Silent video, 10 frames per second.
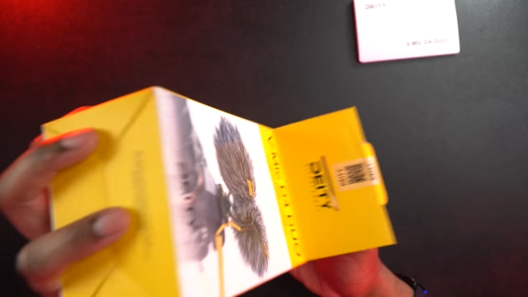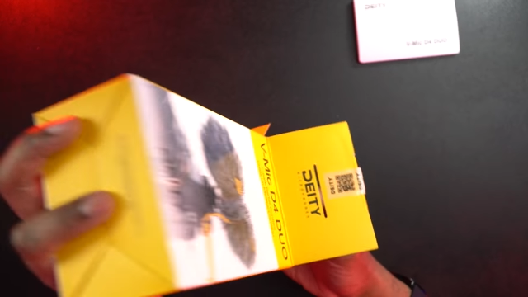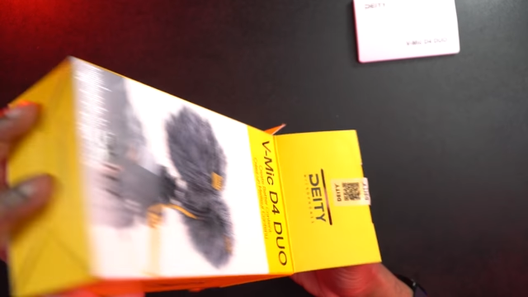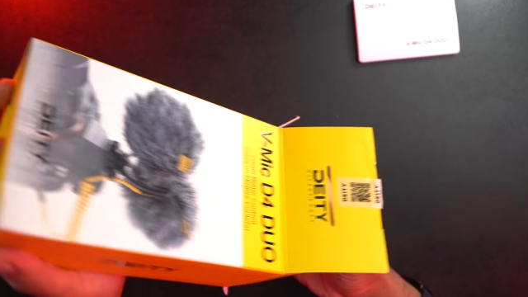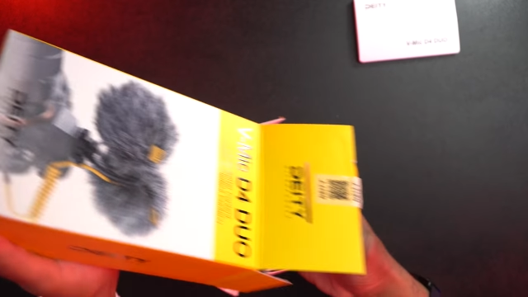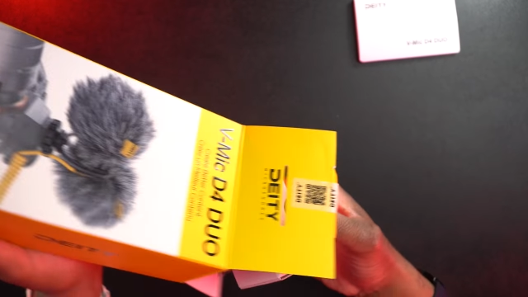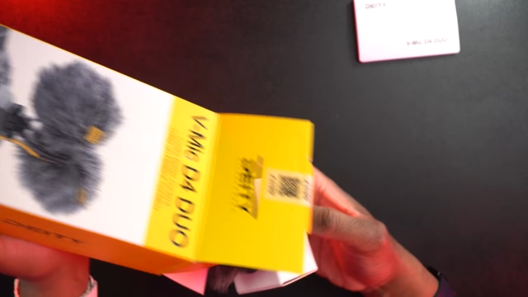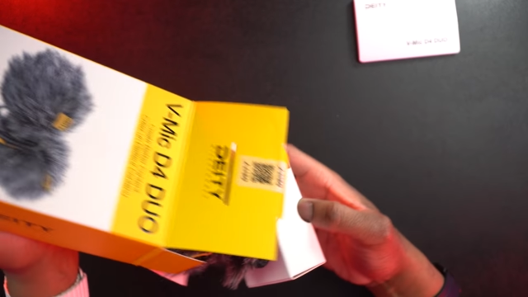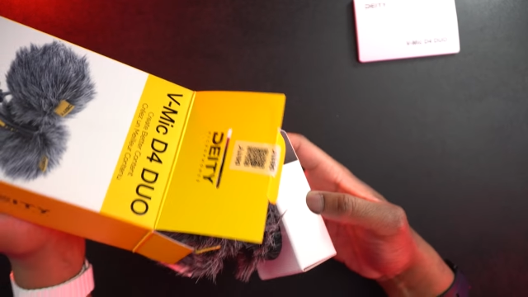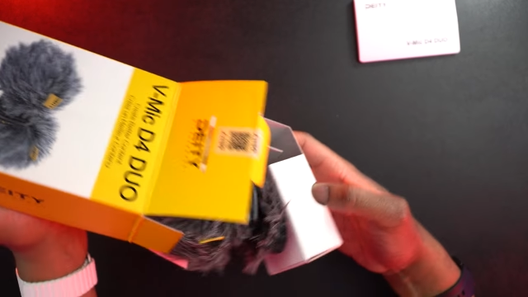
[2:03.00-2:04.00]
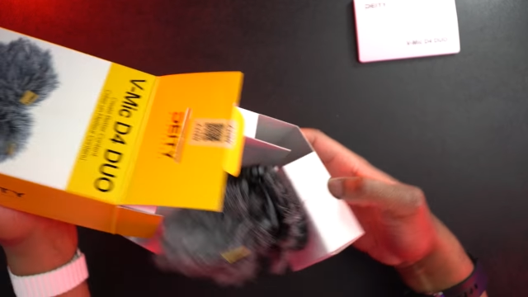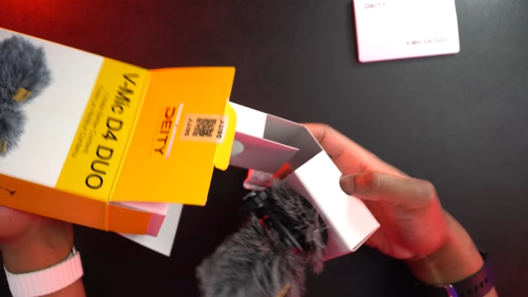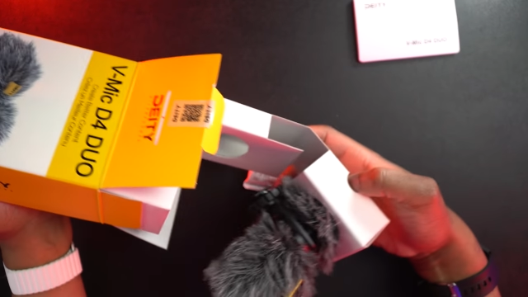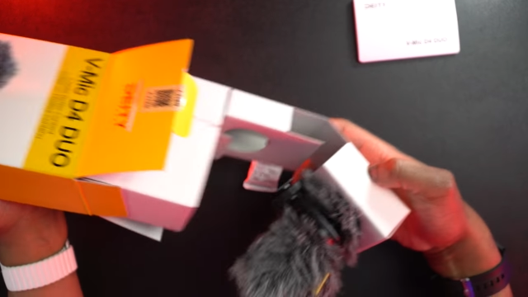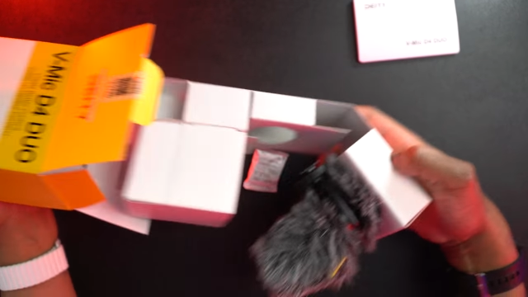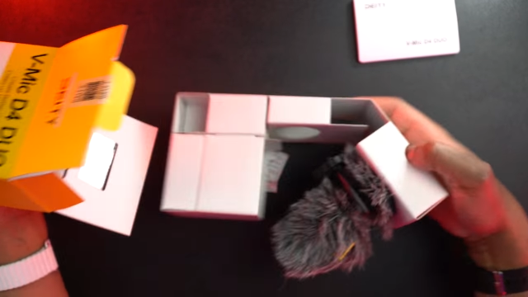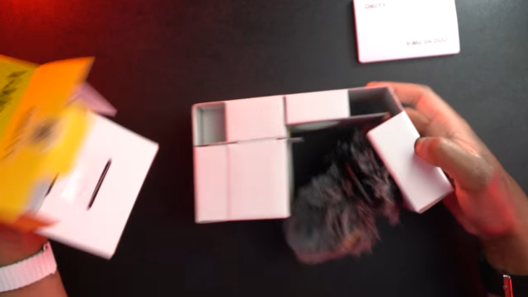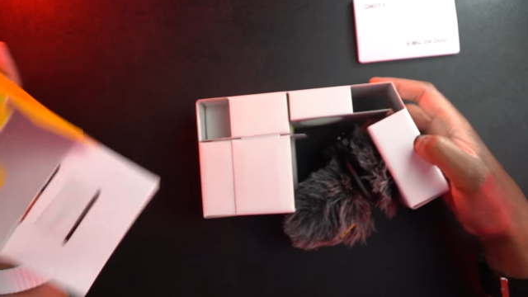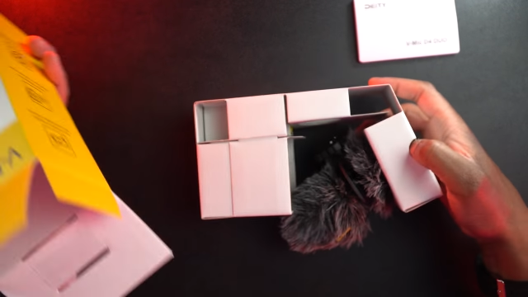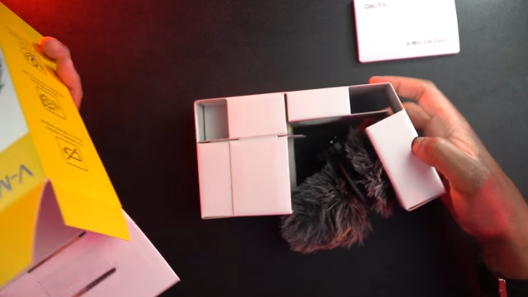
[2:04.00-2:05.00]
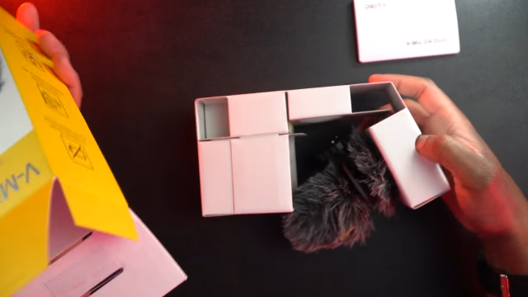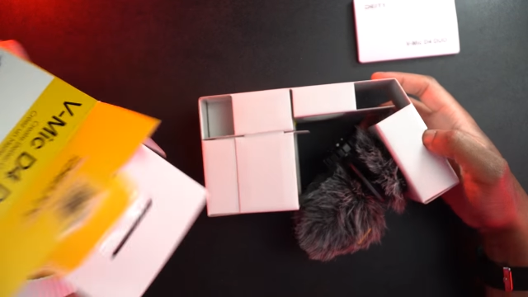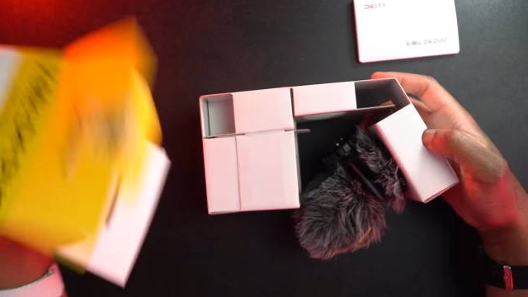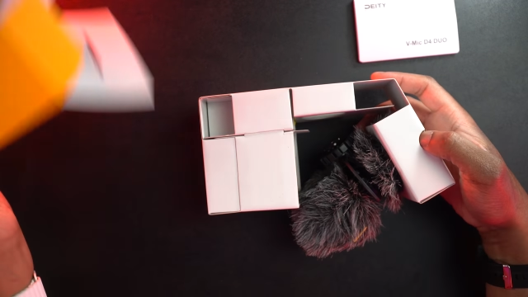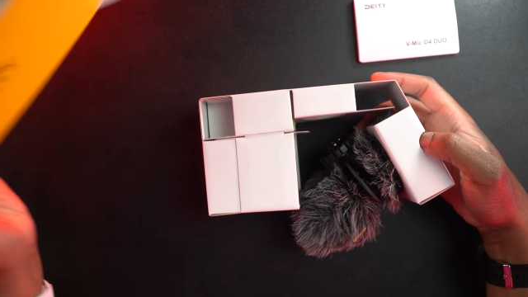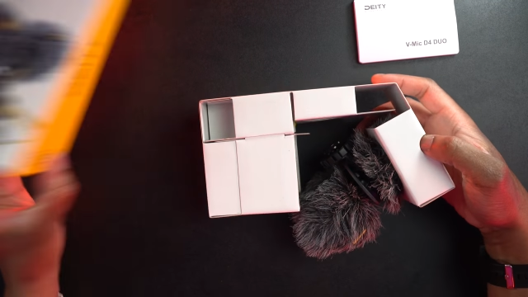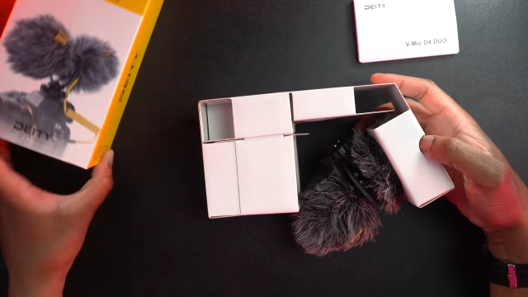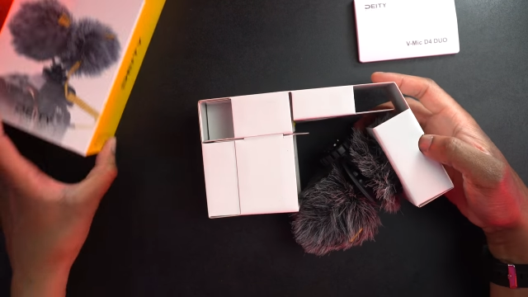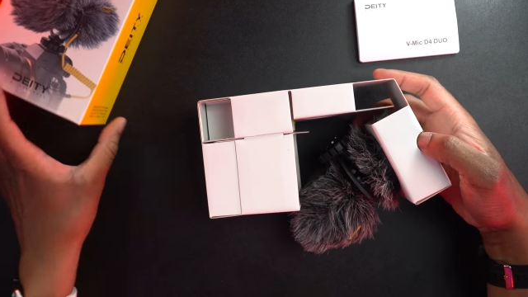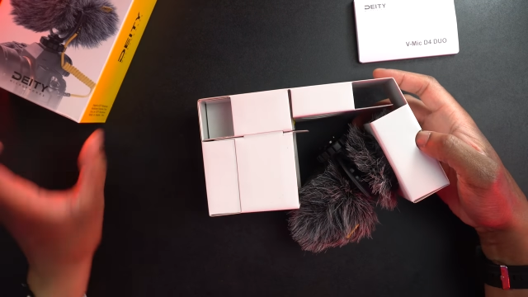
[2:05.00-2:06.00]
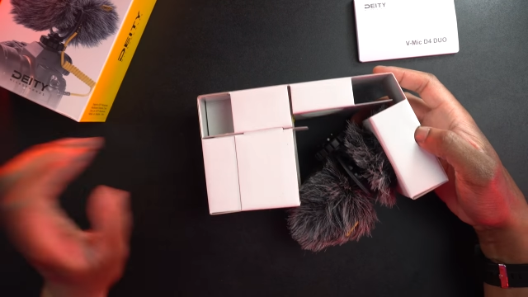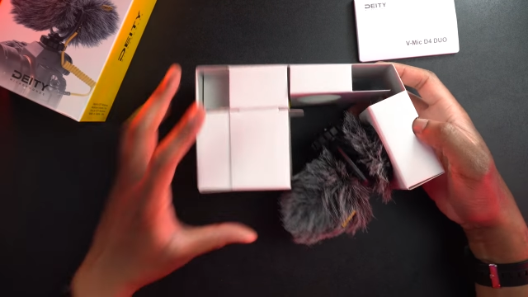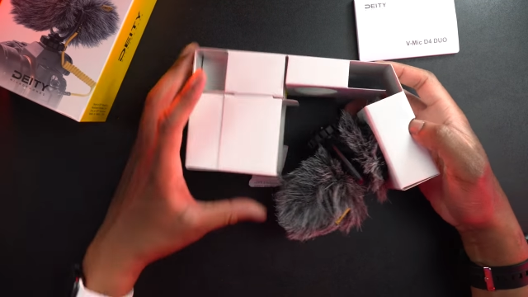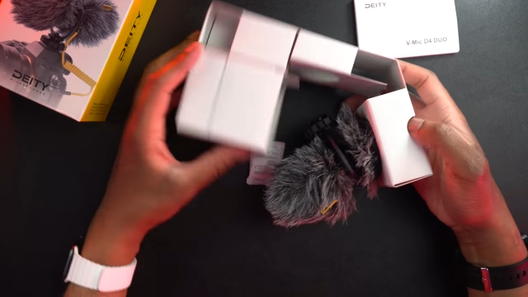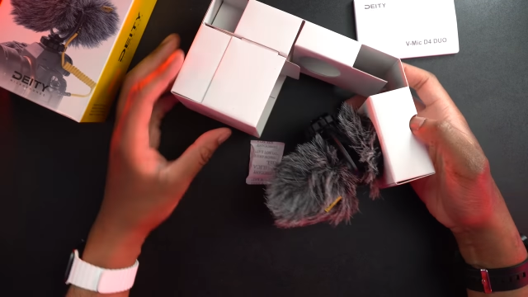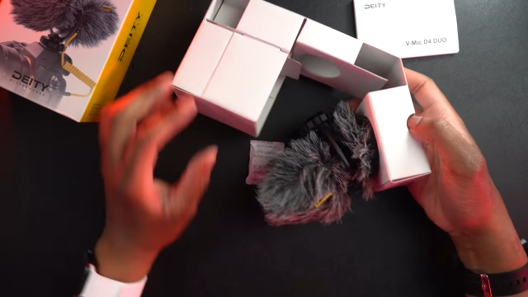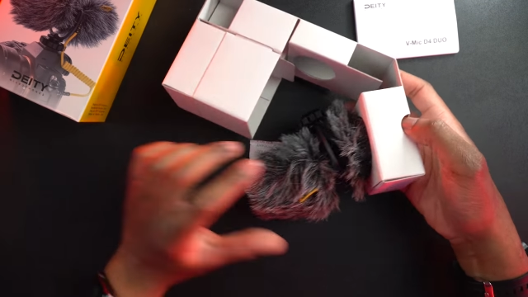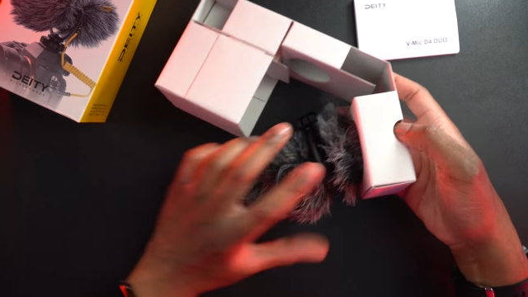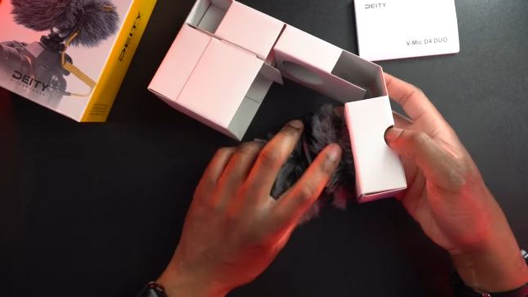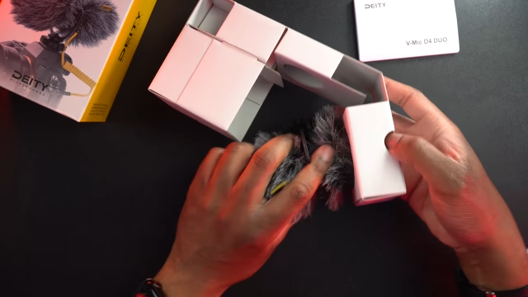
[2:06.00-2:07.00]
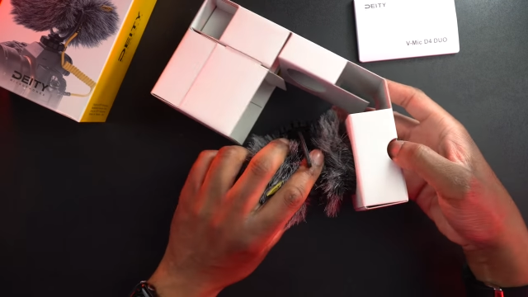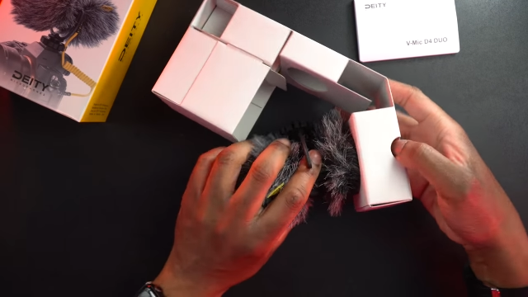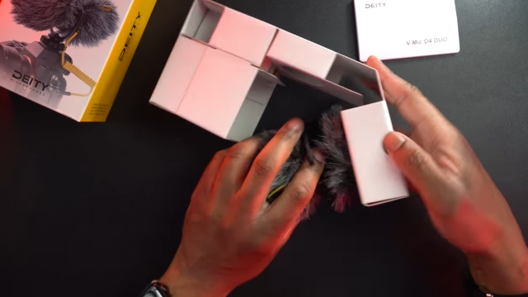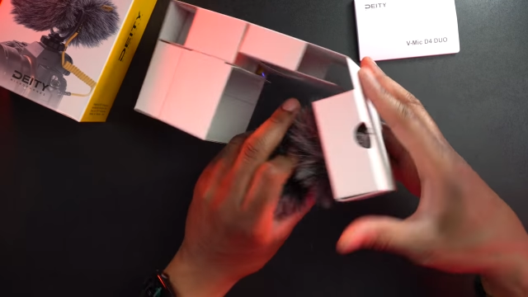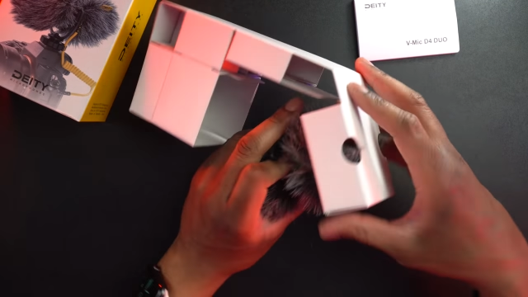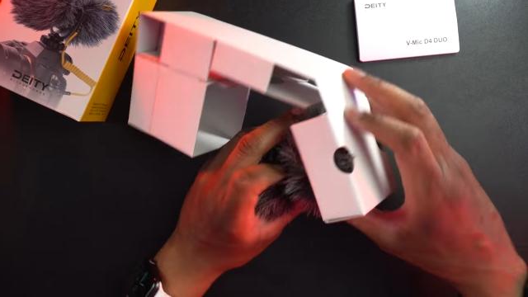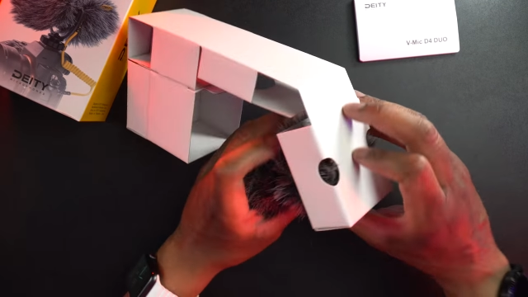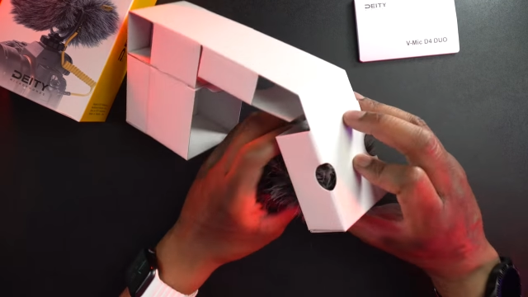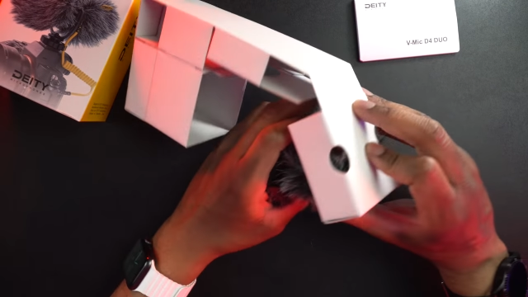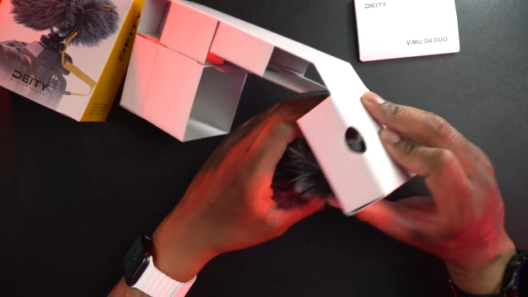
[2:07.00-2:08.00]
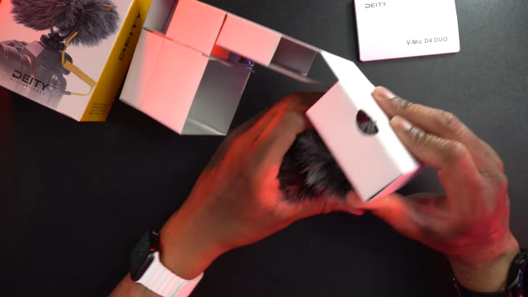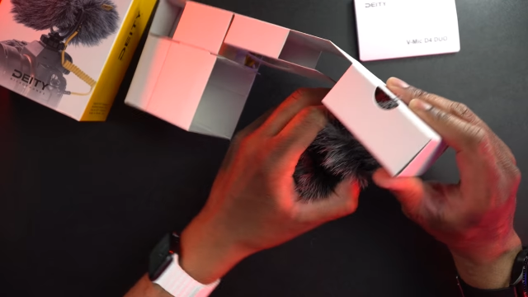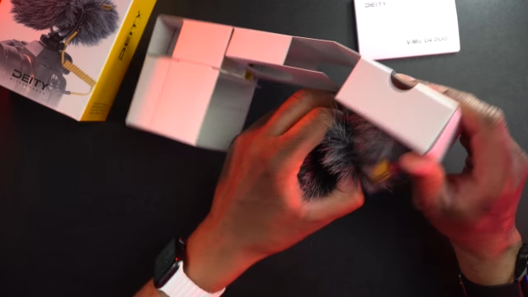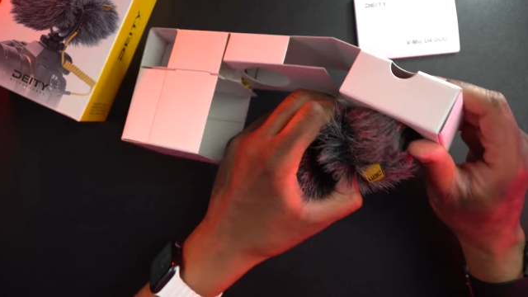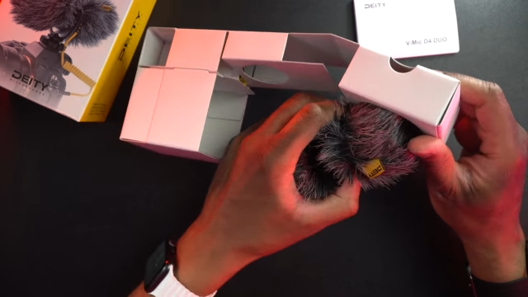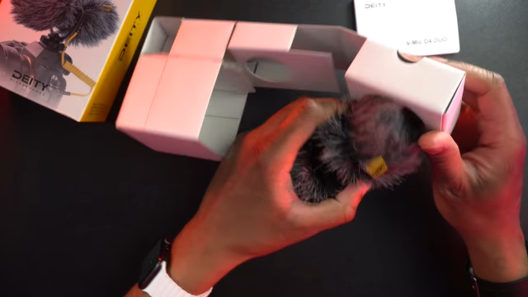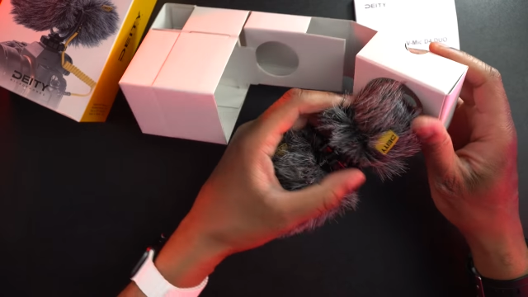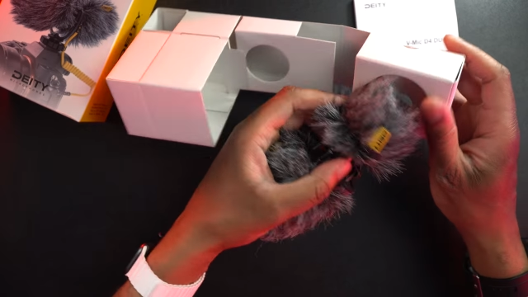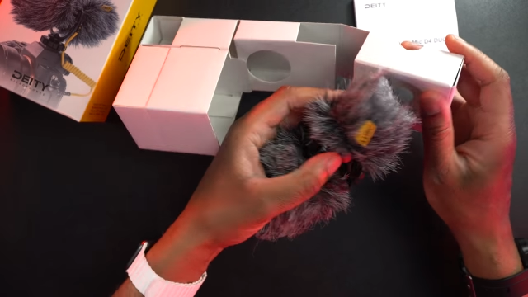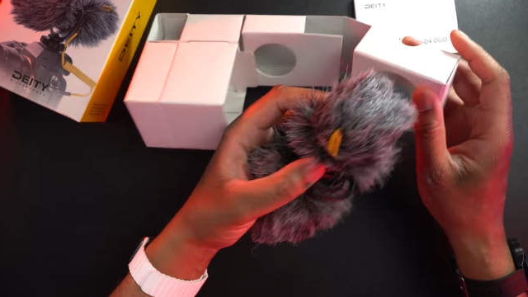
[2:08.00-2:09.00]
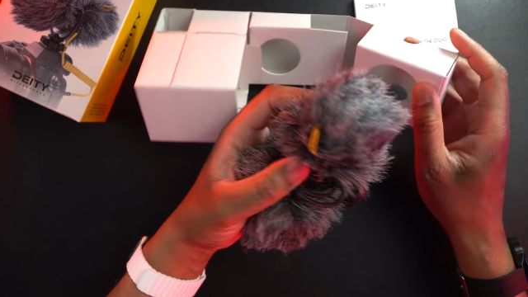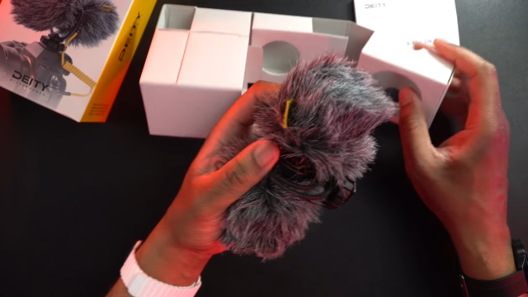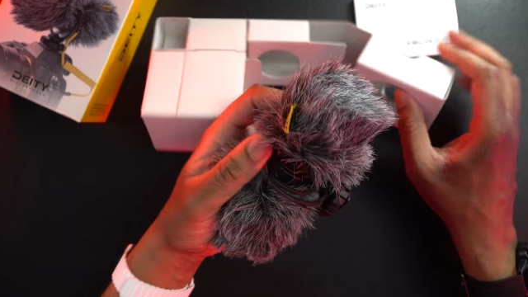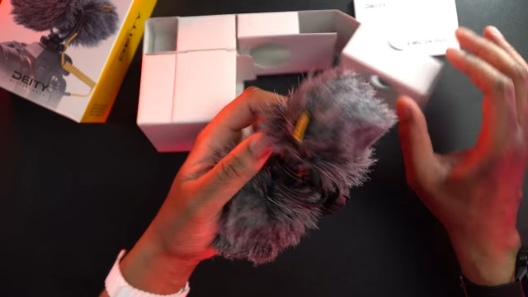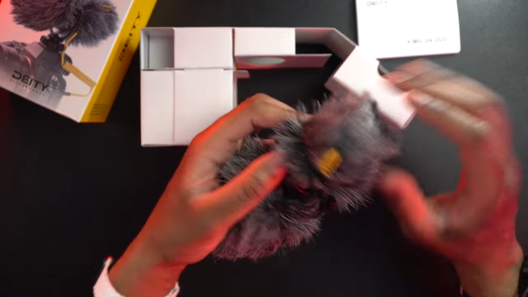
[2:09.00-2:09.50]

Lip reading: No face is visible, so there are no lips to read.